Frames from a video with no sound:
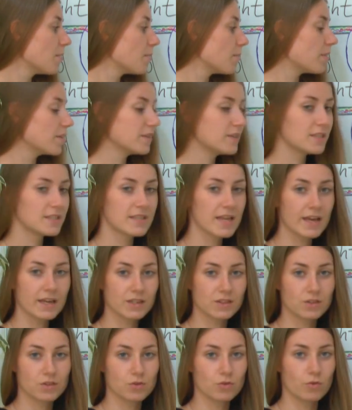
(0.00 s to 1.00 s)
But the
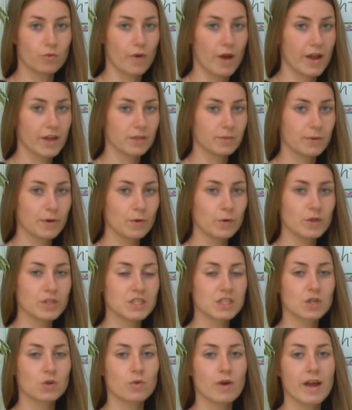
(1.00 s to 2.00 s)
secondary rainbow
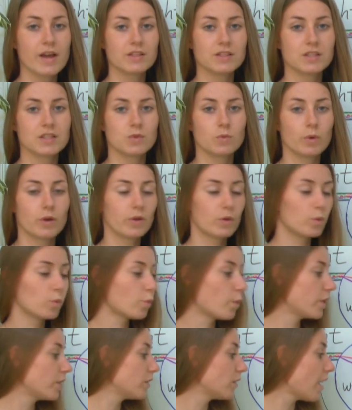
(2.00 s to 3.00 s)
is created
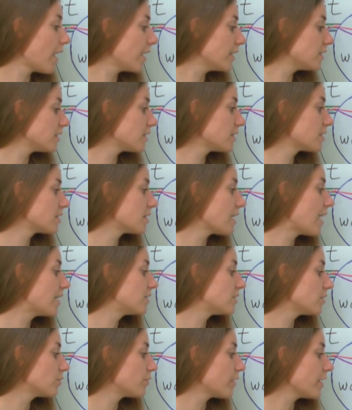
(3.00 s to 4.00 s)
when light
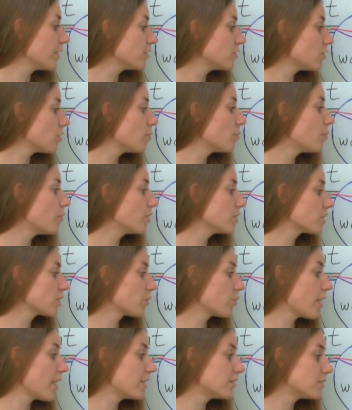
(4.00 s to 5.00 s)
inside a raindrop was
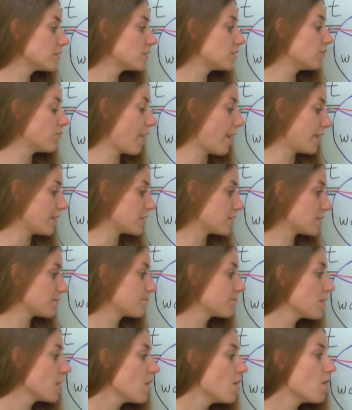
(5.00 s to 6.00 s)
created twice.
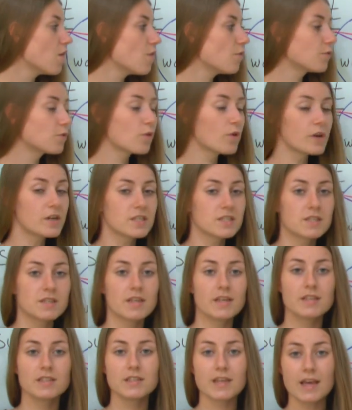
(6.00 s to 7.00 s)
Of course,
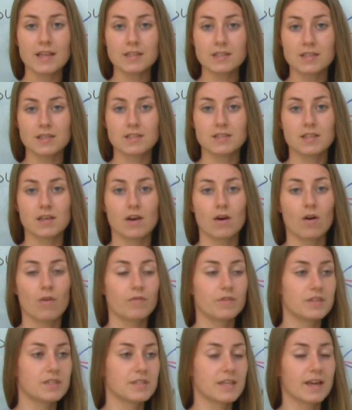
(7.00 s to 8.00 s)
the intensity
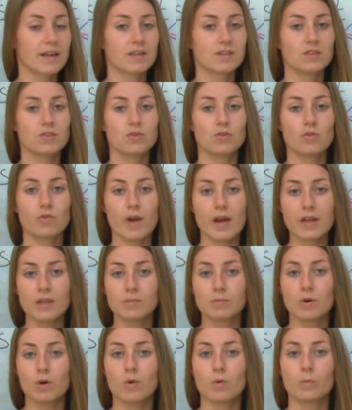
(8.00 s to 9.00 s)
of the secondary
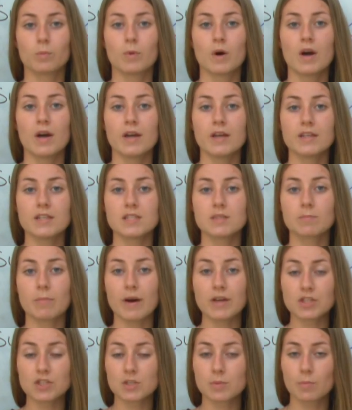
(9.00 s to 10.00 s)
rainbow is
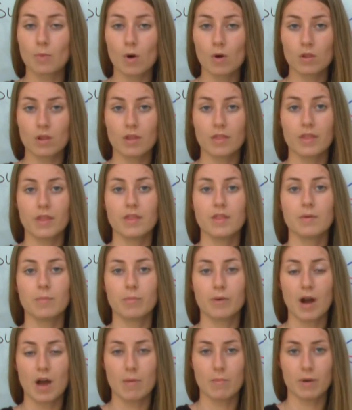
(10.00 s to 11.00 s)
much smaller than the
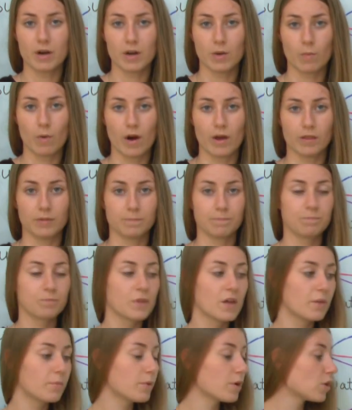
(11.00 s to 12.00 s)
primary one,
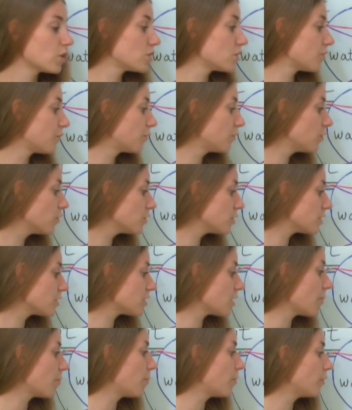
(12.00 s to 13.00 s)
because of
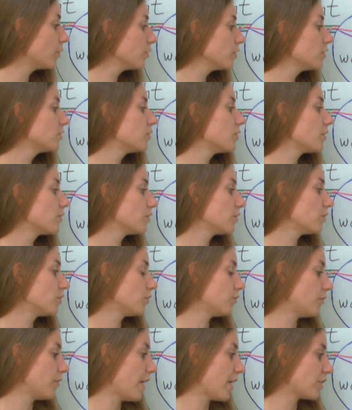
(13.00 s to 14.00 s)
losses upon internal
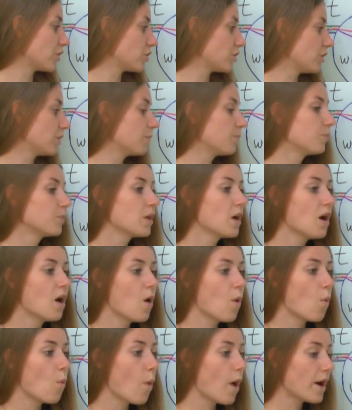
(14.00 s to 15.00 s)
reflection.
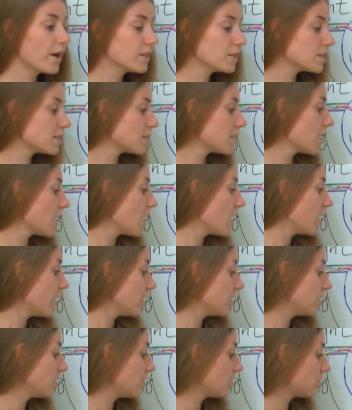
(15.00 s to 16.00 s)
Once,
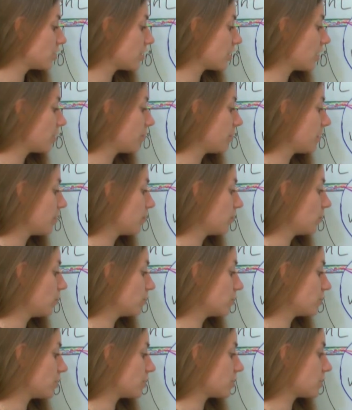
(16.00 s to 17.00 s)
initial beam
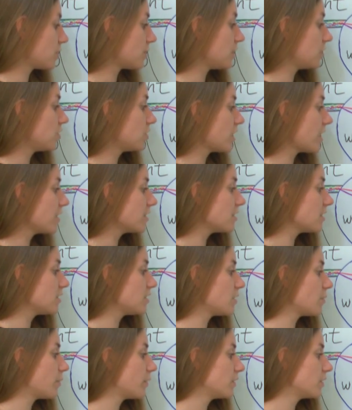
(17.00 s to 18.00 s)
loses
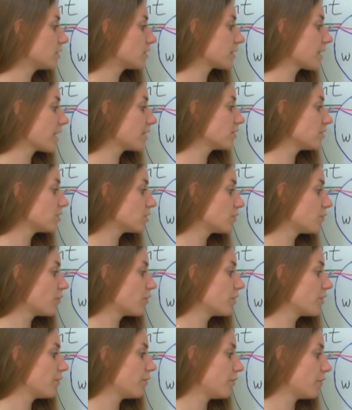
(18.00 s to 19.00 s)
intensity when it scatters
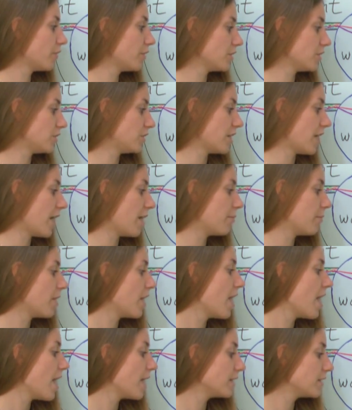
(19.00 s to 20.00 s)
for the first time,
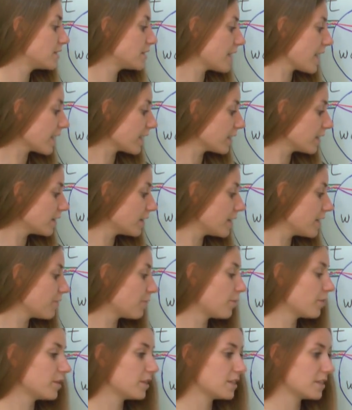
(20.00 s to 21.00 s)
and
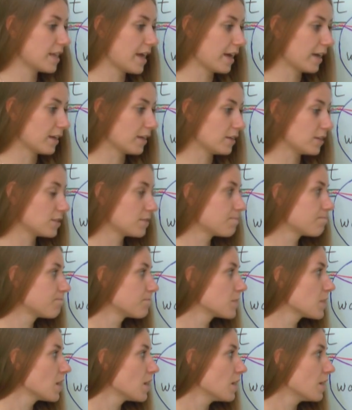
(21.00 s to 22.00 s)
secondly for the second.
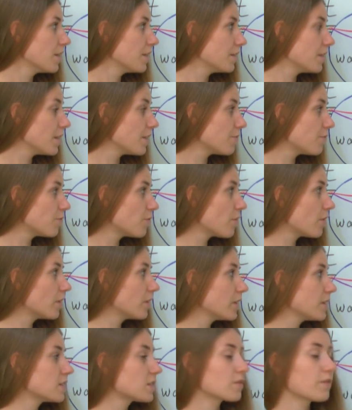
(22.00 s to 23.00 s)

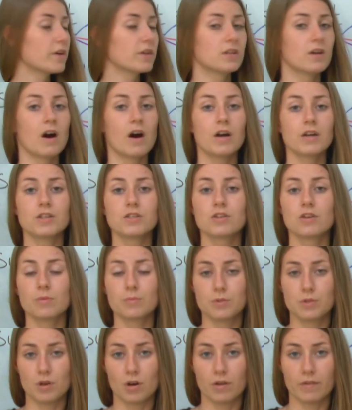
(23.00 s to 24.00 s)
Therefore, it's quite hard to
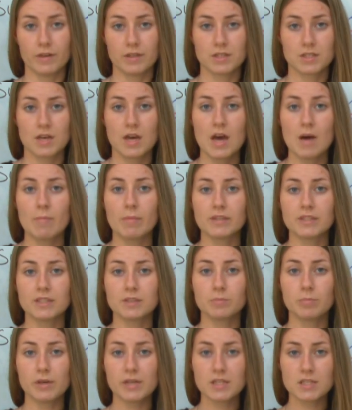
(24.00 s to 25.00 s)
observe it, but
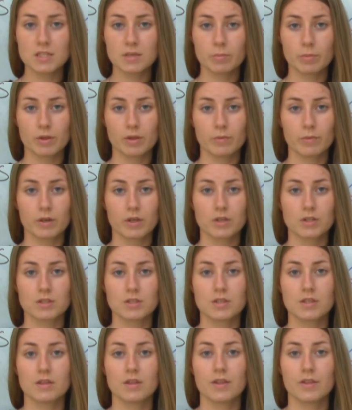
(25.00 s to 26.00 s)
in principle we could
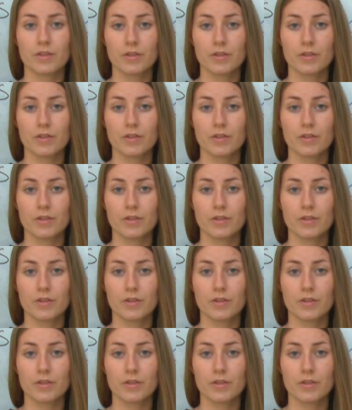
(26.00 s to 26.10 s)
see the